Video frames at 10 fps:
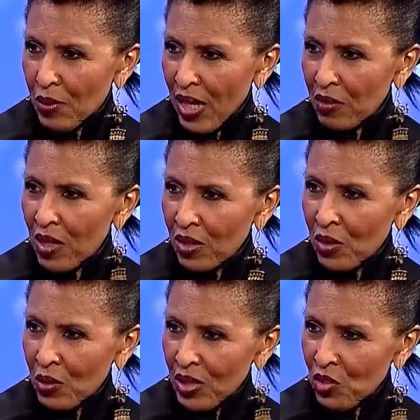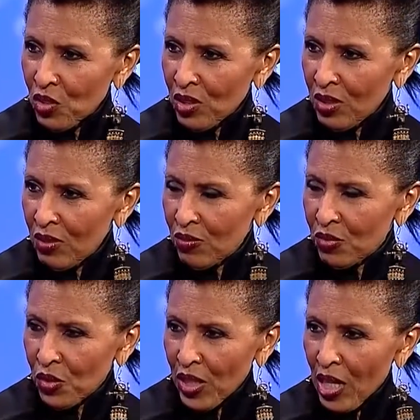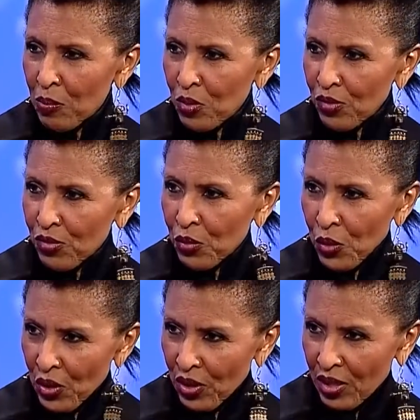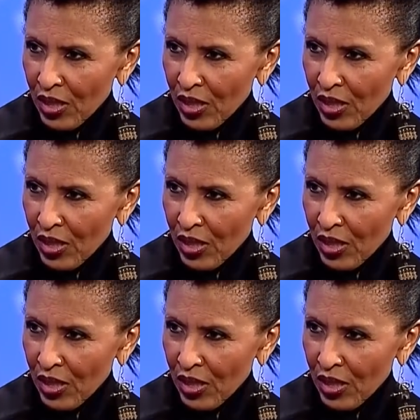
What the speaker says: Black Rock Coalition for April 4th,